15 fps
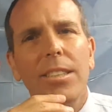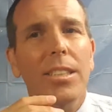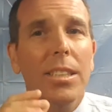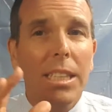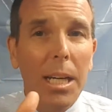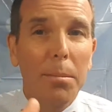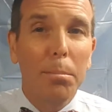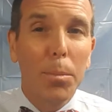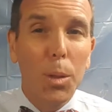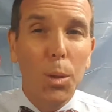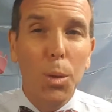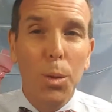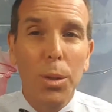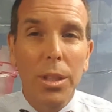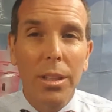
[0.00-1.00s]
that
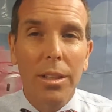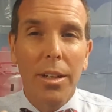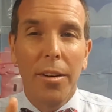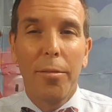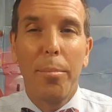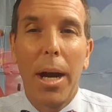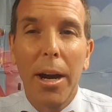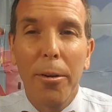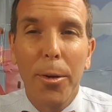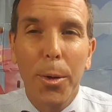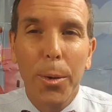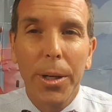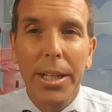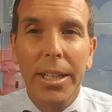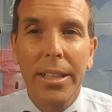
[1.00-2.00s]
mood of
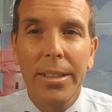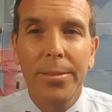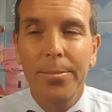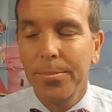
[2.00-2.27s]
paranoia.